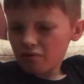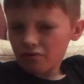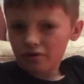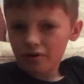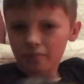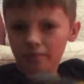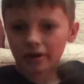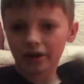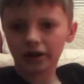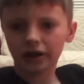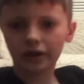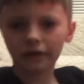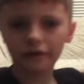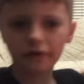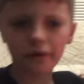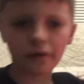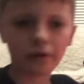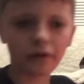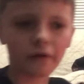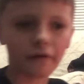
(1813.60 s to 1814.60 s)
big
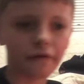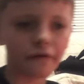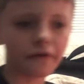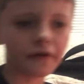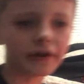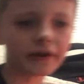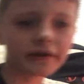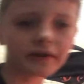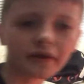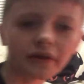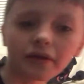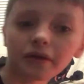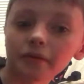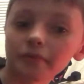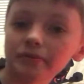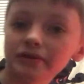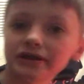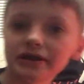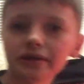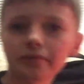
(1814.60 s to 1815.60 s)
enough to fit the
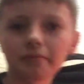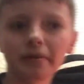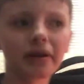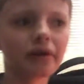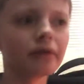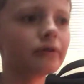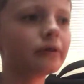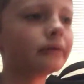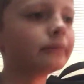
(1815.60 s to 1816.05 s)
piece of metal.